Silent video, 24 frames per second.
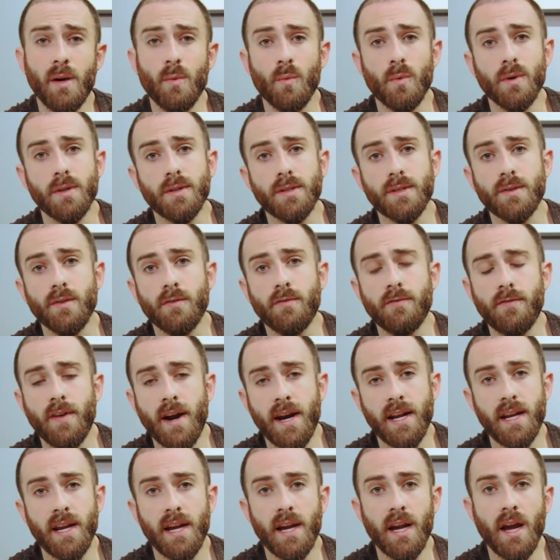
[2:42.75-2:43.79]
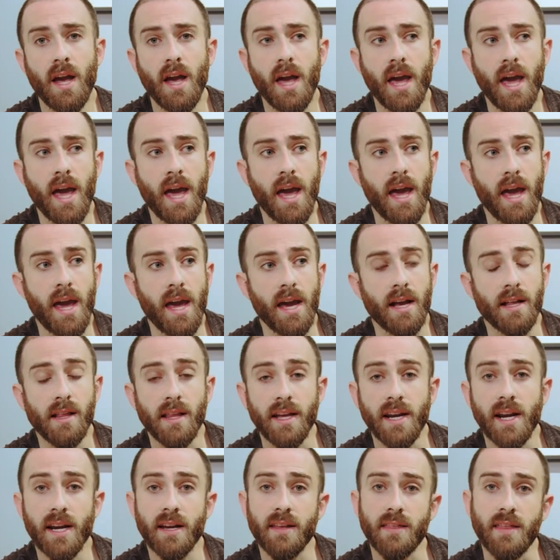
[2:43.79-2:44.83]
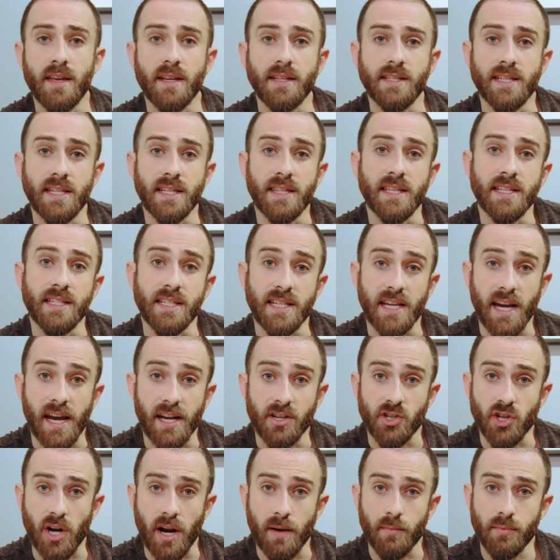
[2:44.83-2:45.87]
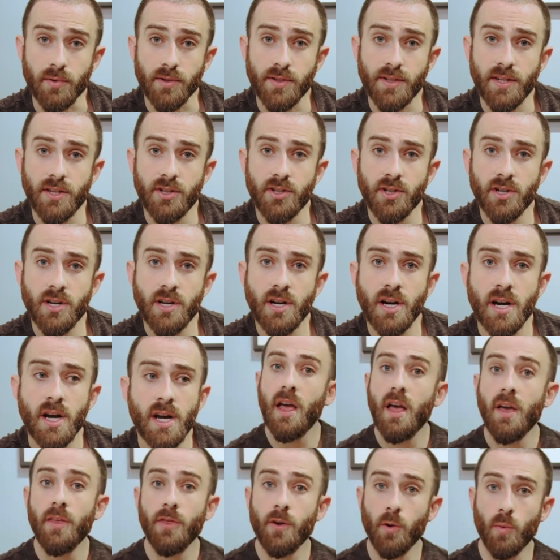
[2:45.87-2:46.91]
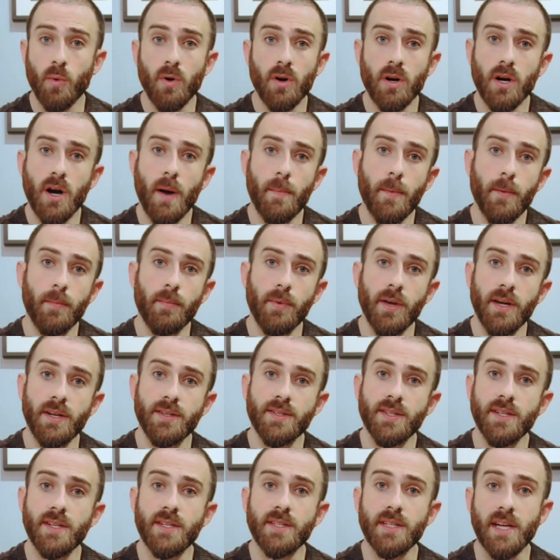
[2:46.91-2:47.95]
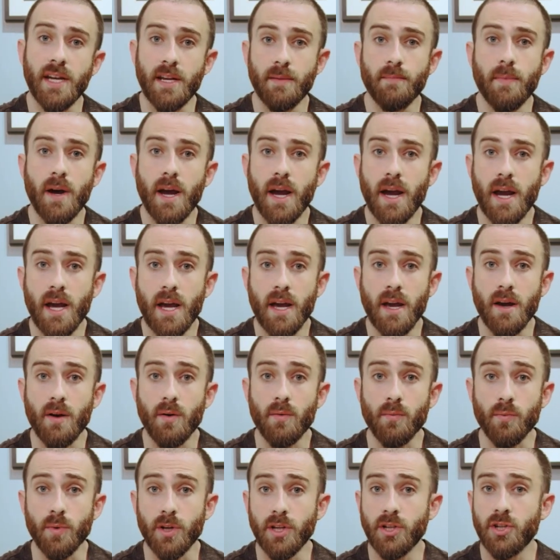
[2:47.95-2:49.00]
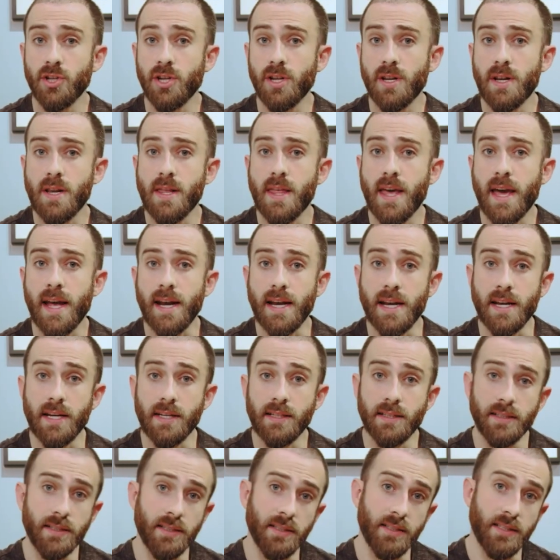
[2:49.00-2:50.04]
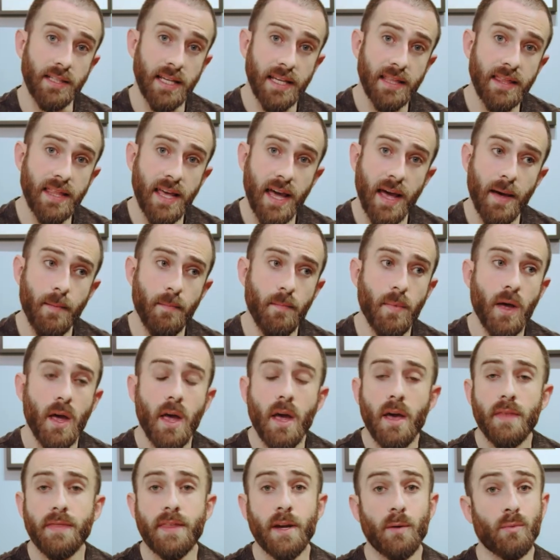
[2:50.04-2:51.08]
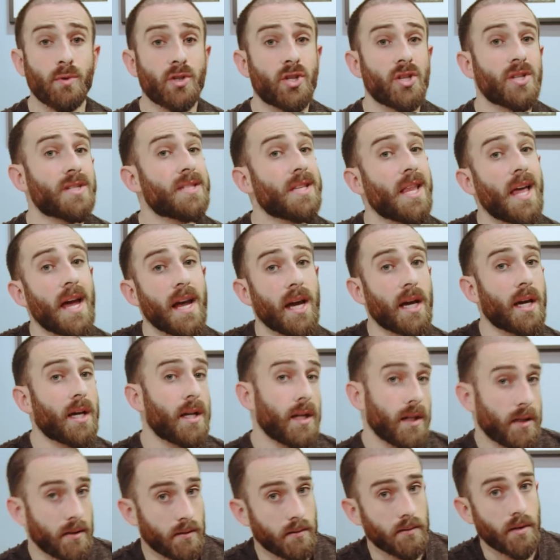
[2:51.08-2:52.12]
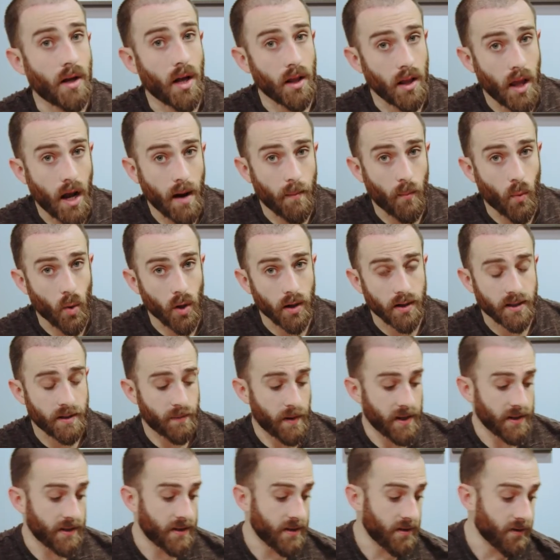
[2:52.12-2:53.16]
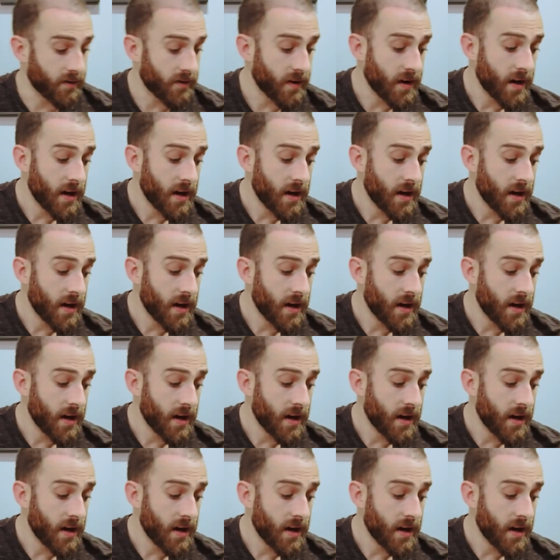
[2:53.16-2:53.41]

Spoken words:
was finding a clinic that did the DHI procedure. There were a couple places in my region that did them. They were just like a lot more expensive.